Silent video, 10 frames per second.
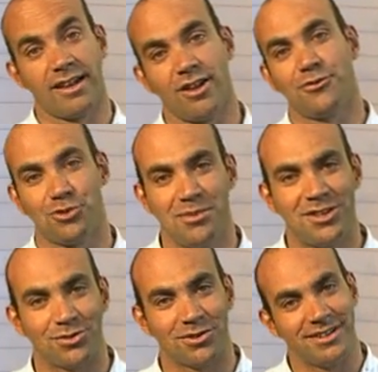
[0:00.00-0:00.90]
I'd love to
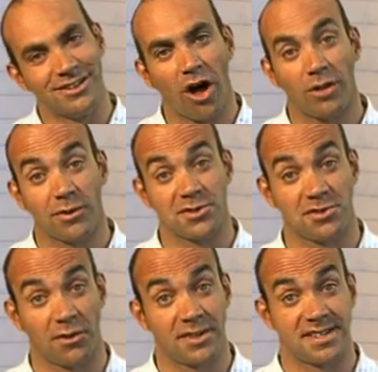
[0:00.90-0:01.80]
meet you in all those
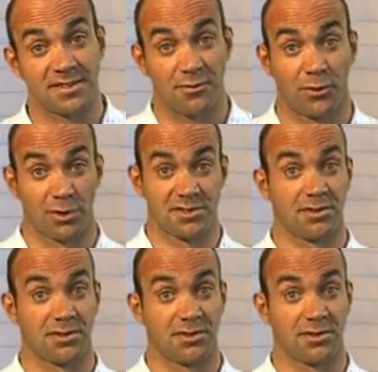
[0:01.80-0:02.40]
services, of course.